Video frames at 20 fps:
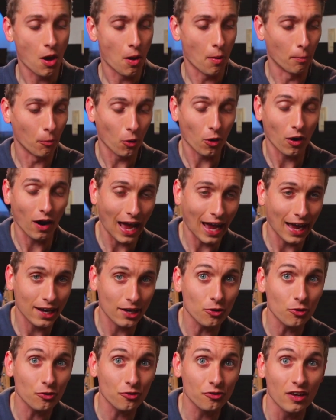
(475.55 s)
More
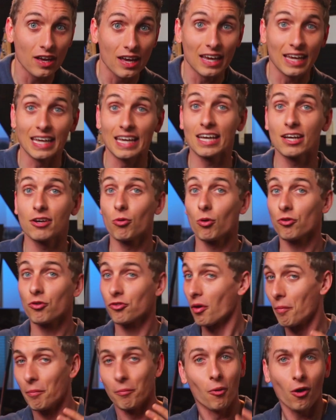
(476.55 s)
angles equals
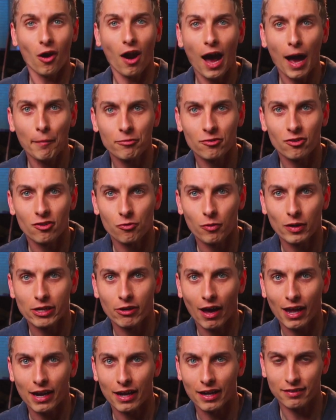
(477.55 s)
more options when
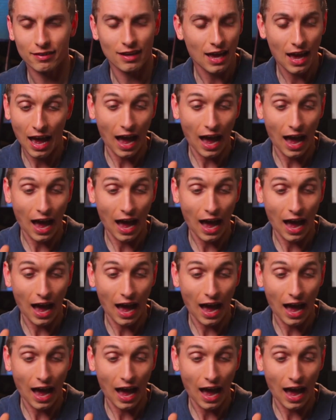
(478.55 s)
you edit.